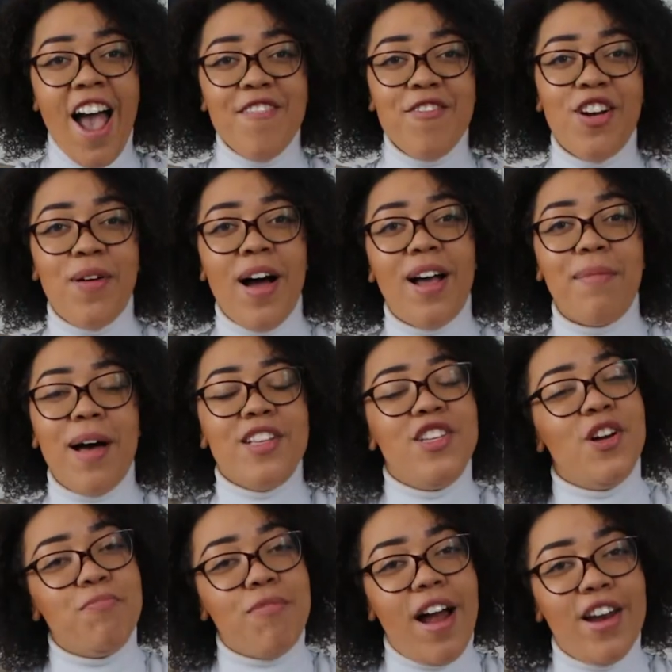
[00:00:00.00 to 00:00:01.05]
everyone, welcome back
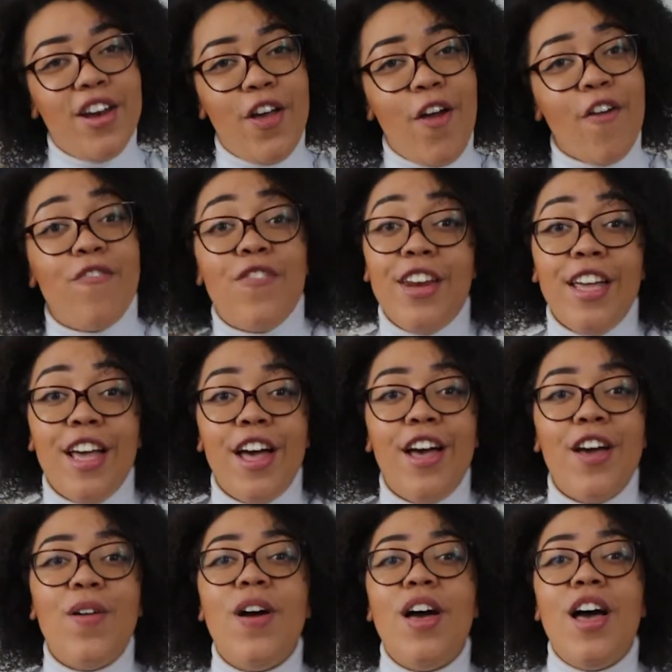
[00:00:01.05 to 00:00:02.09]
to a brand new
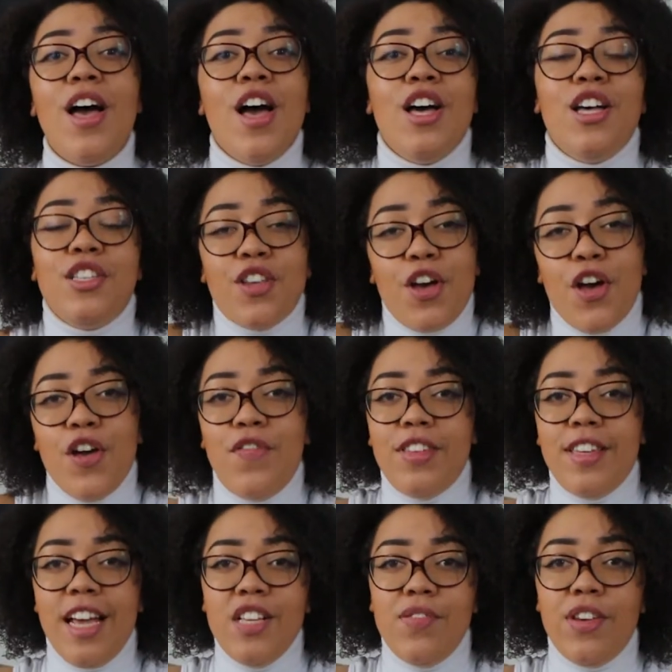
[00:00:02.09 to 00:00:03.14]
video. So for
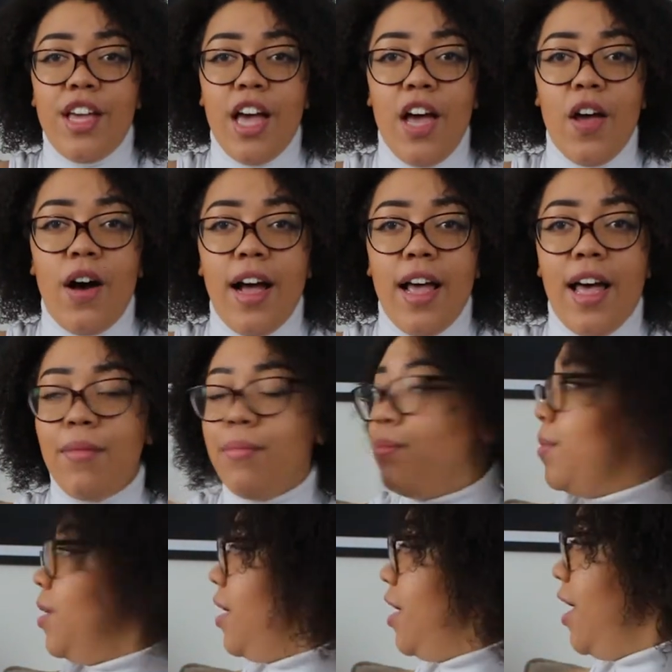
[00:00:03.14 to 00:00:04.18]
today's video, I
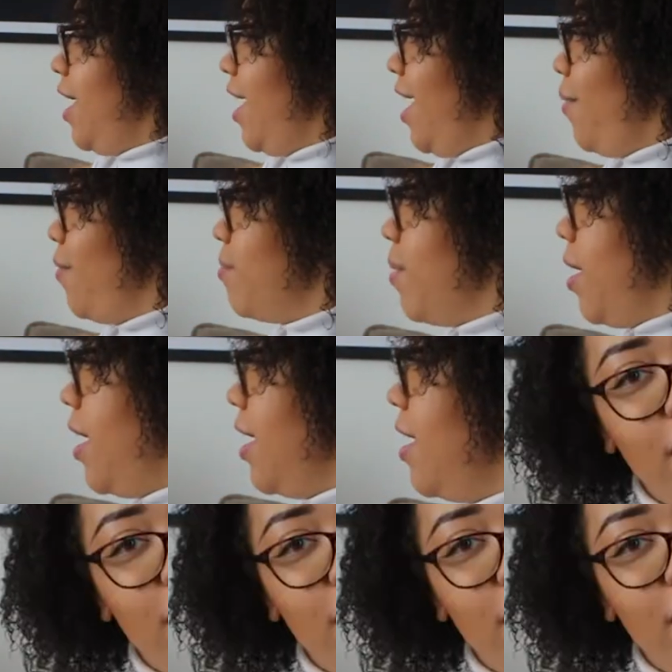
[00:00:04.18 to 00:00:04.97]
am here with my